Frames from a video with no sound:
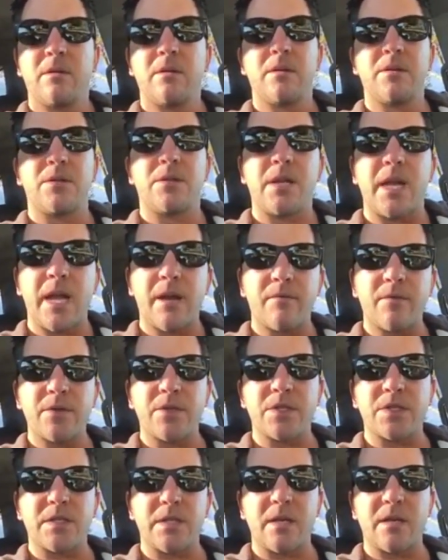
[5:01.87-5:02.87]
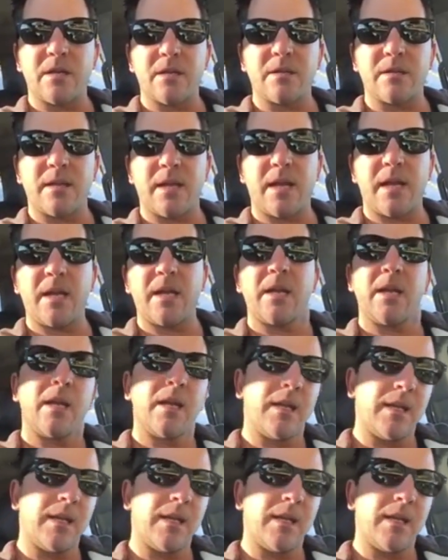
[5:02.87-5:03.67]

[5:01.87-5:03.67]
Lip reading: Did she average a sale a day?